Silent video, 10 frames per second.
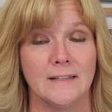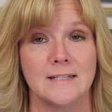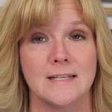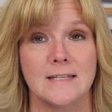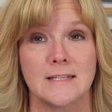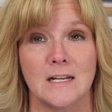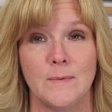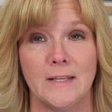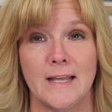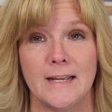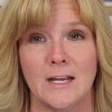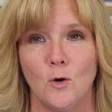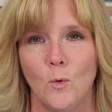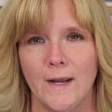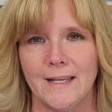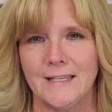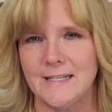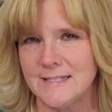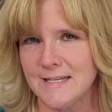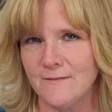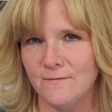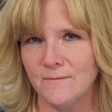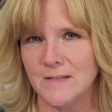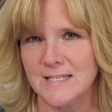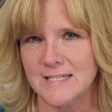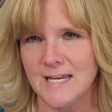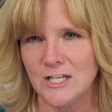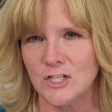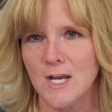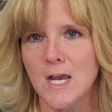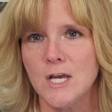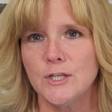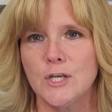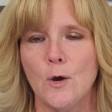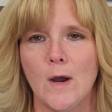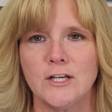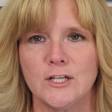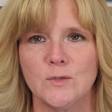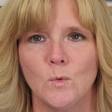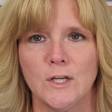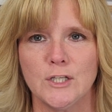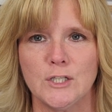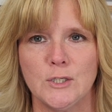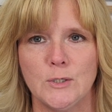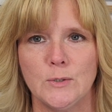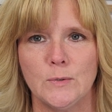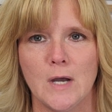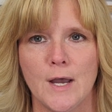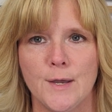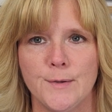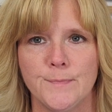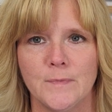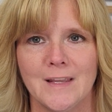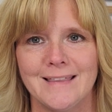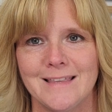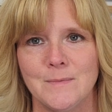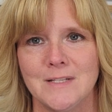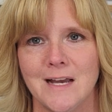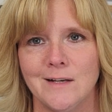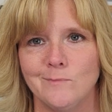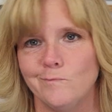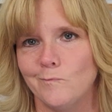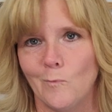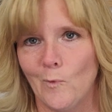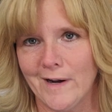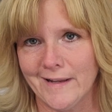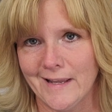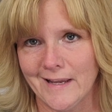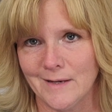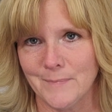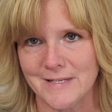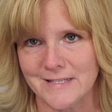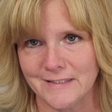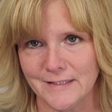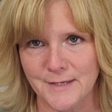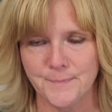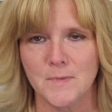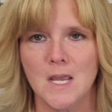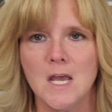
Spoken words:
This is going to be like a quick, easy stitch. So I just want to get them done when I can, basically.